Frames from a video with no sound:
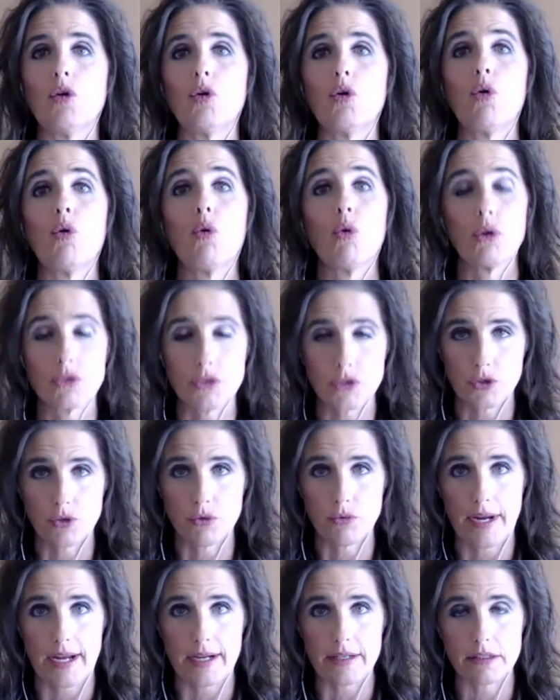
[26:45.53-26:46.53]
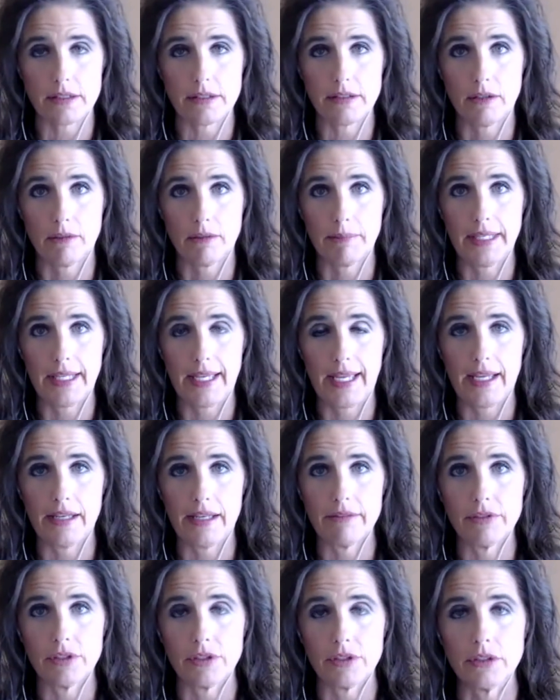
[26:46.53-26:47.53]
course correct their
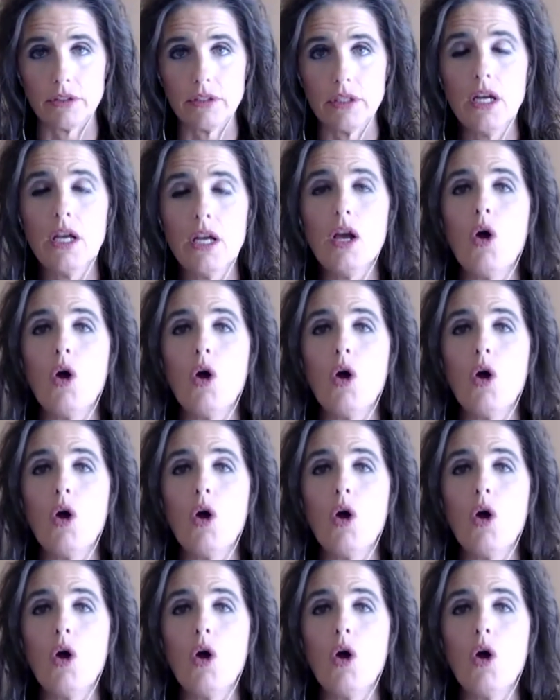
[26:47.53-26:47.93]
behavior,